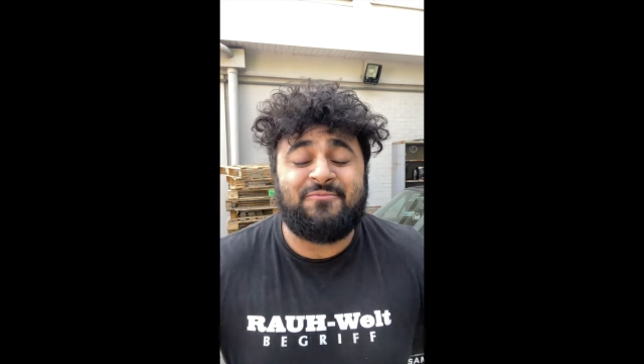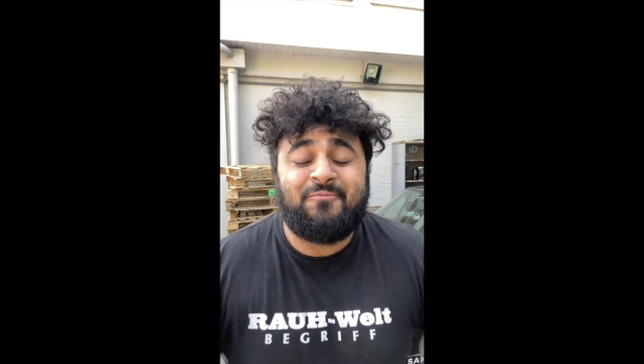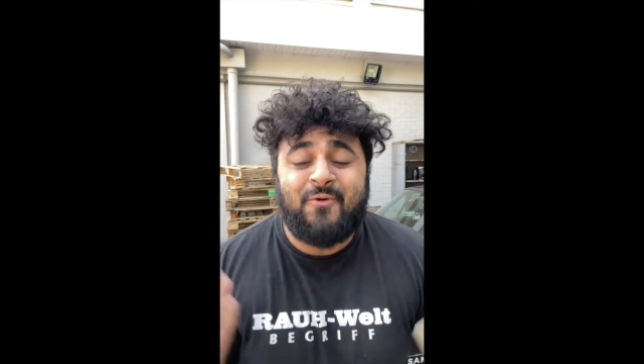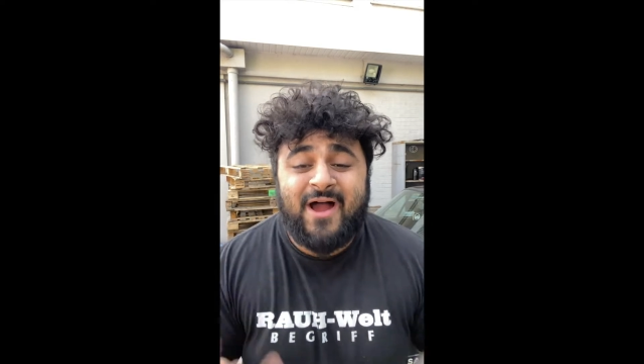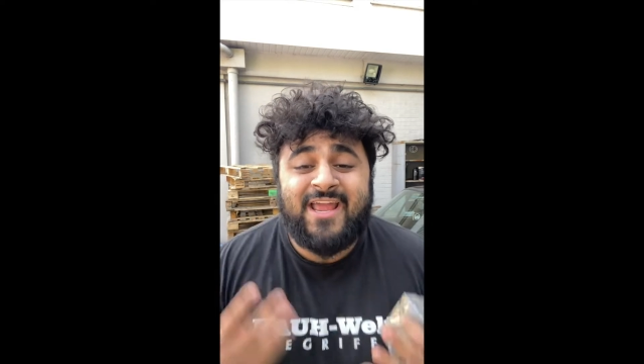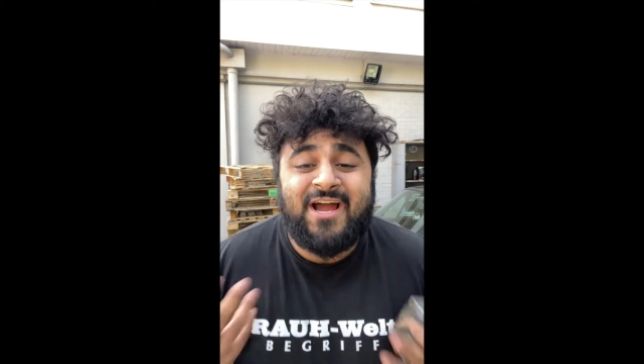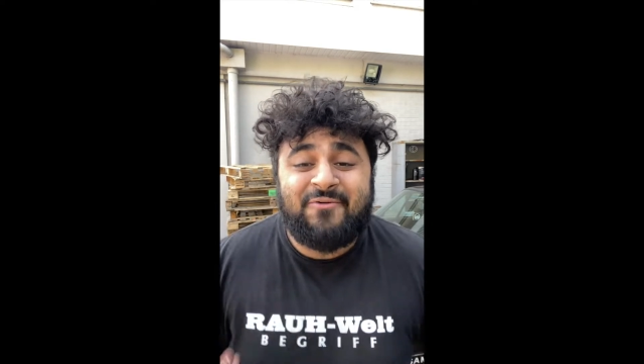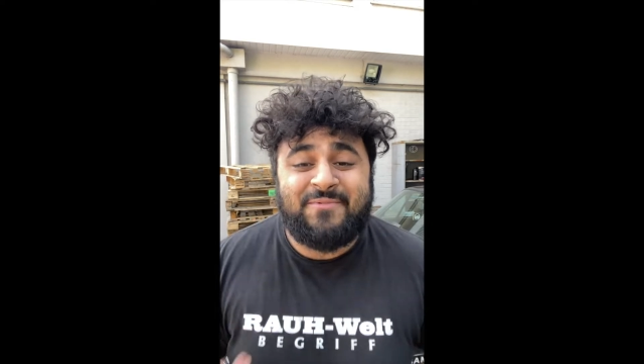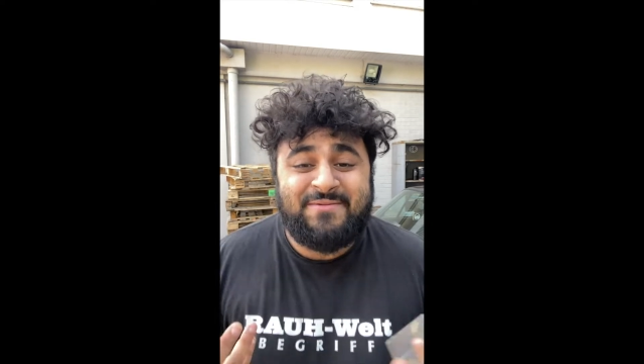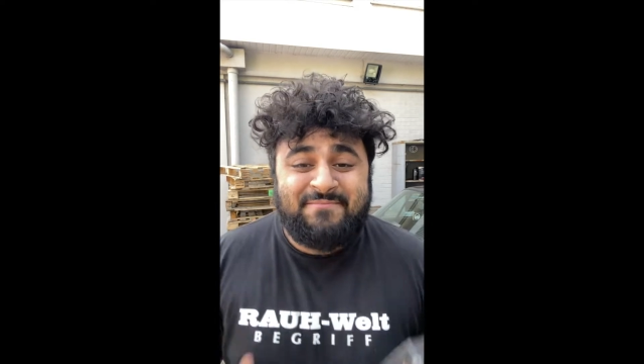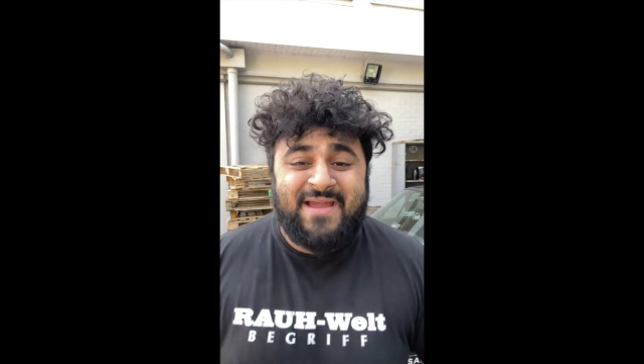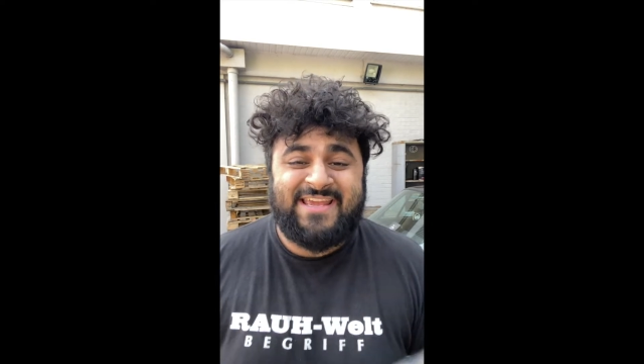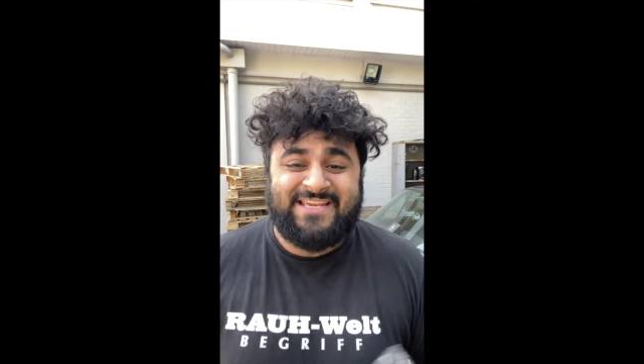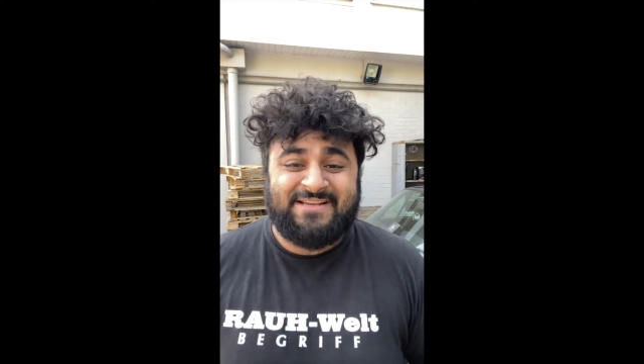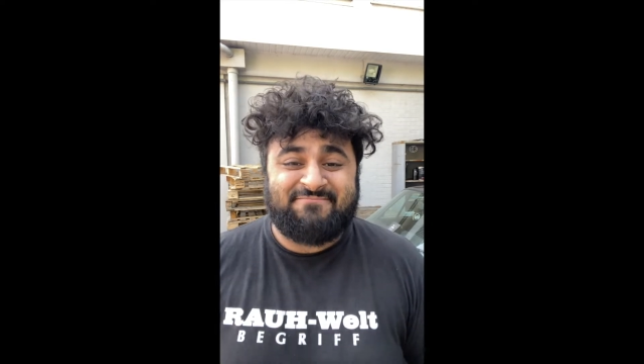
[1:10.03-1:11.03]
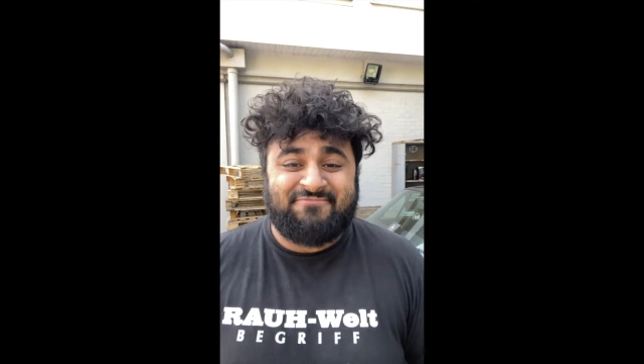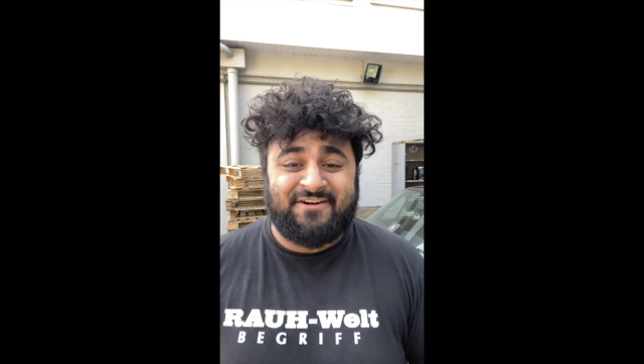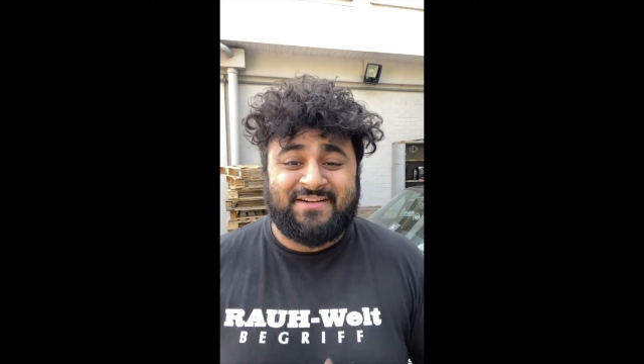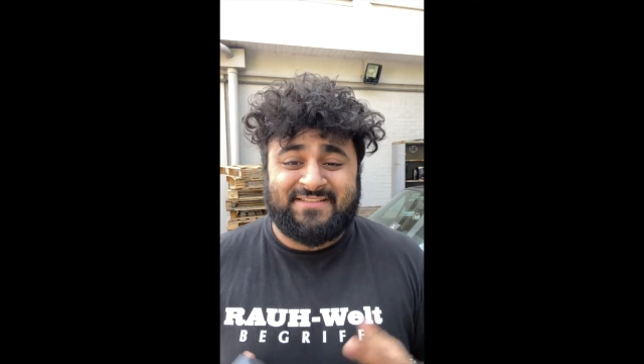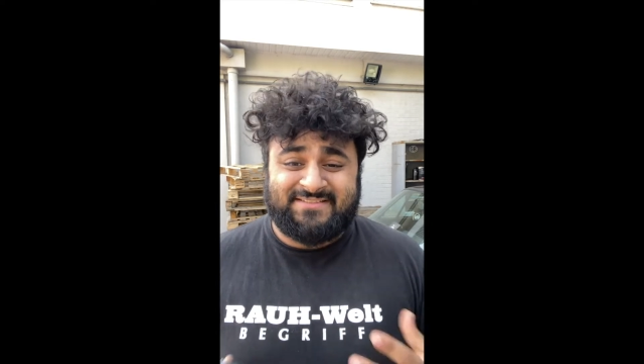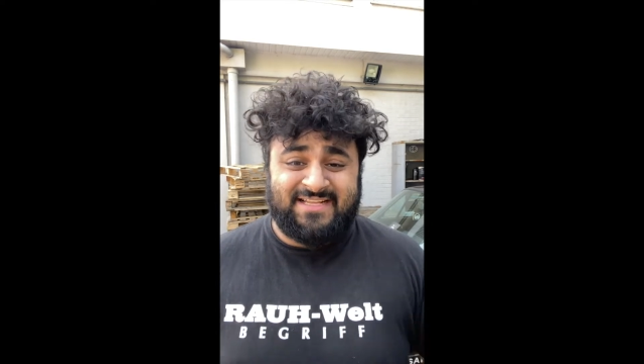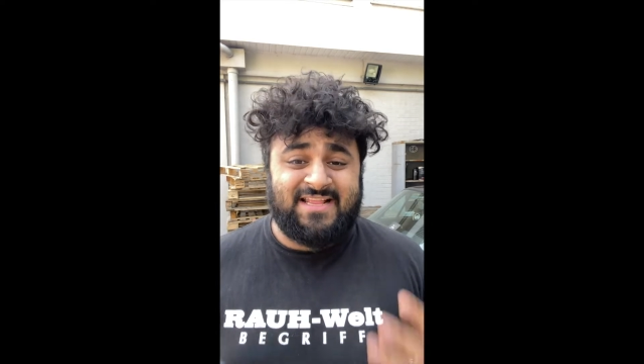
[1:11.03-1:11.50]
why are we making
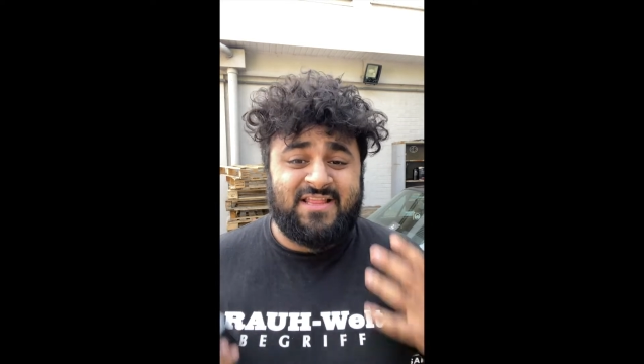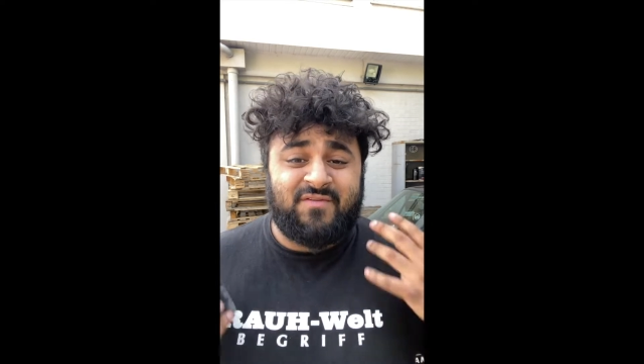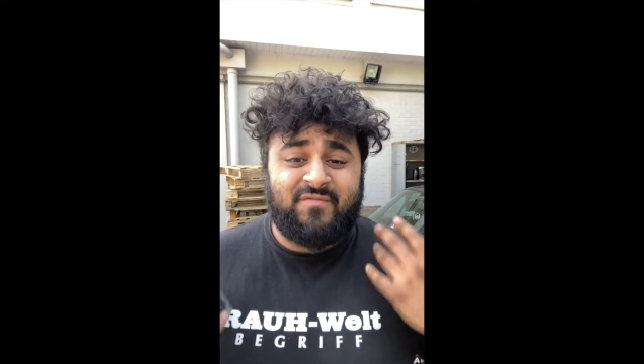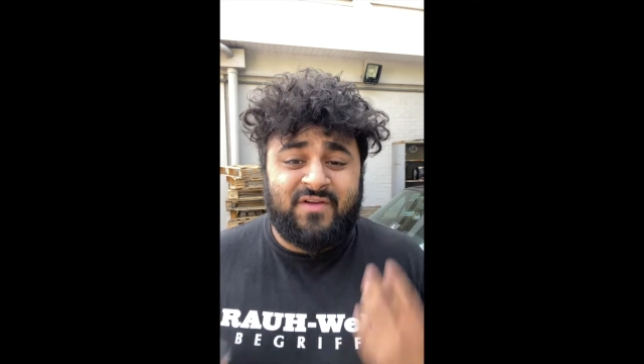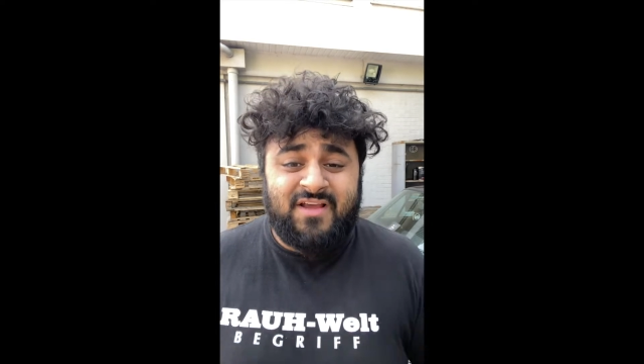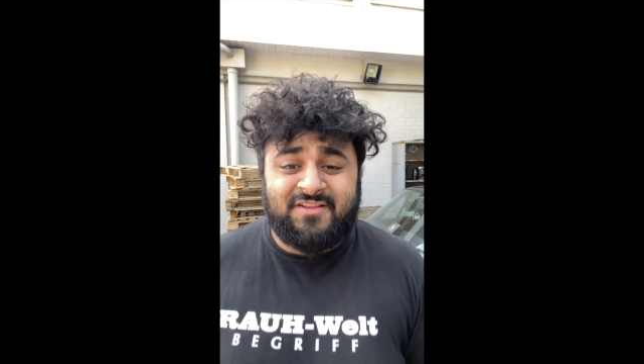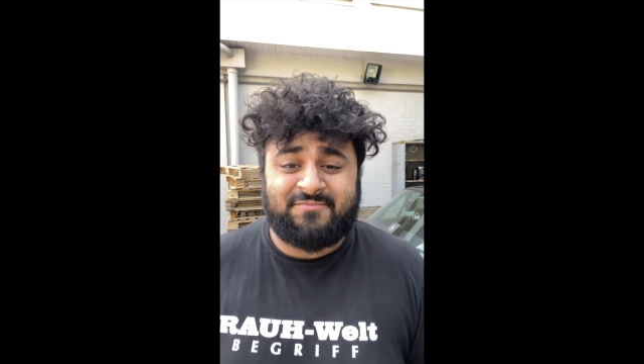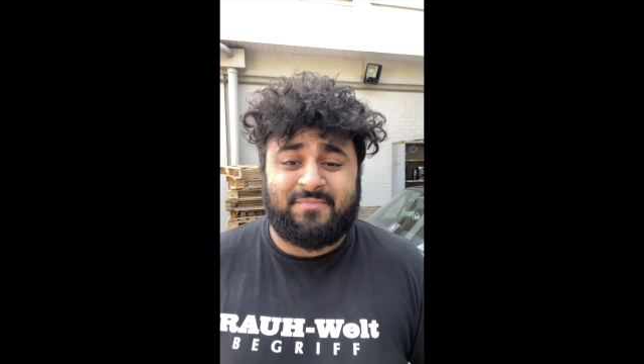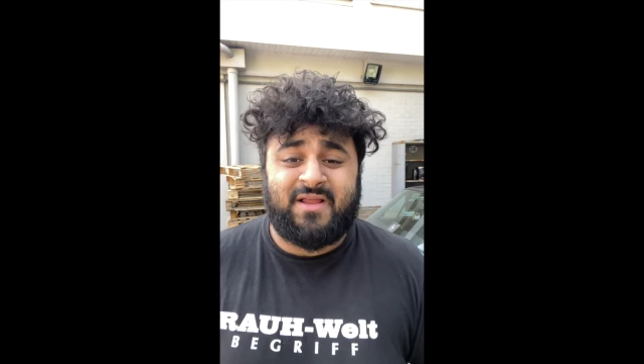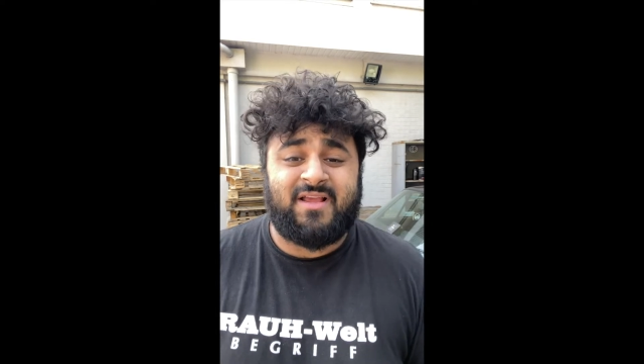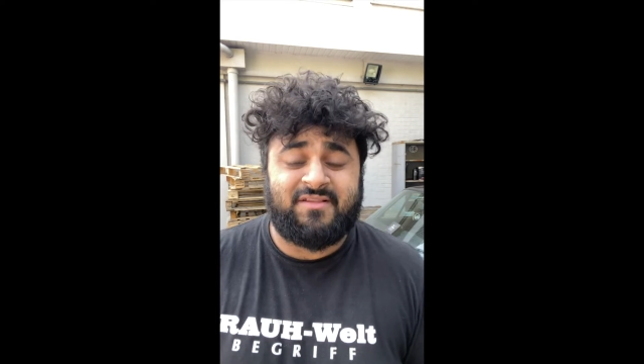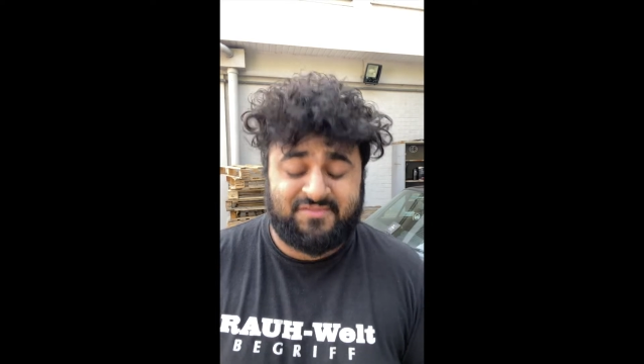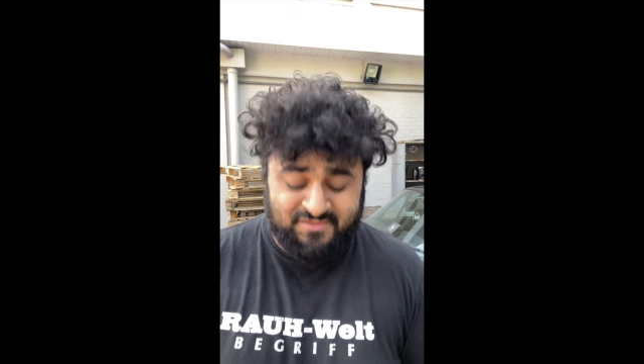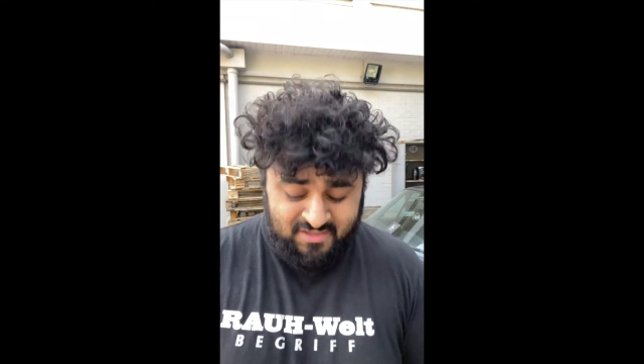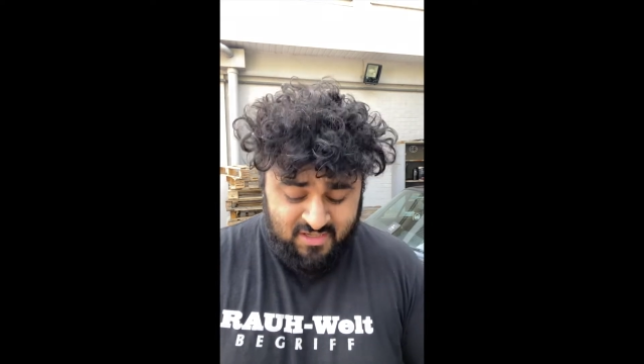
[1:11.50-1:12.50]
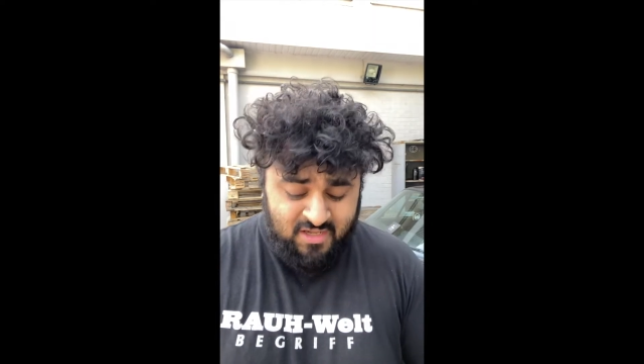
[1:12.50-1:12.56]
products in the first place?